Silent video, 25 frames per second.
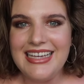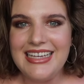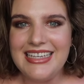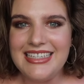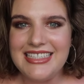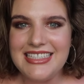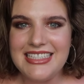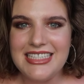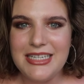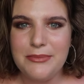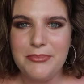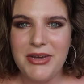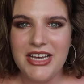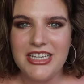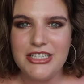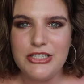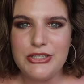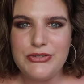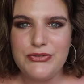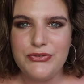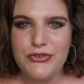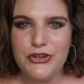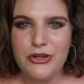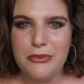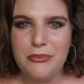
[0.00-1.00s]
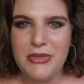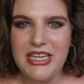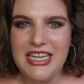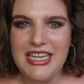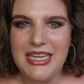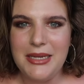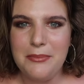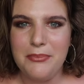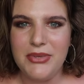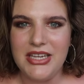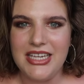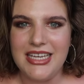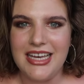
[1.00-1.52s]
is the best for
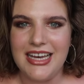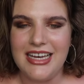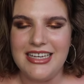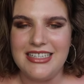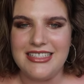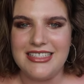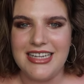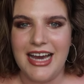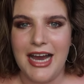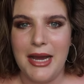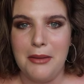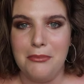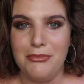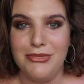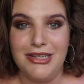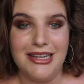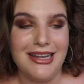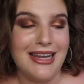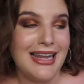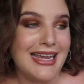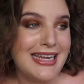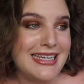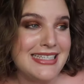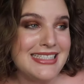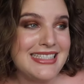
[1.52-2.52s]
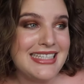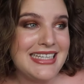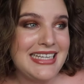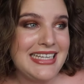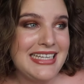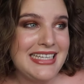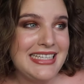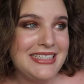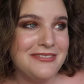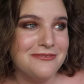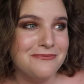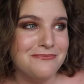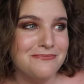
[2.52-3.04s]
me because I'm
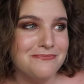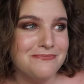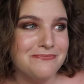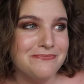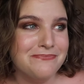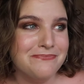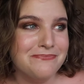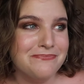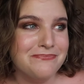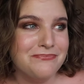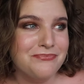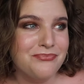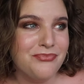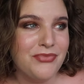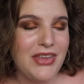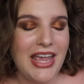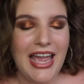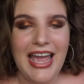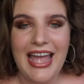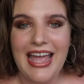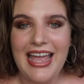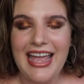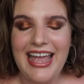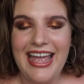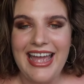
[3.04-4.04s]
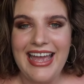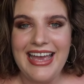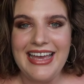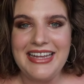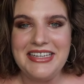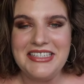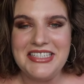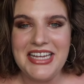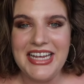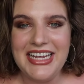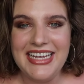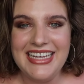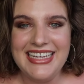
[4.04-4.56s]
lazy
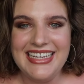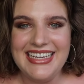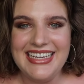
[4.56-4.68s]
and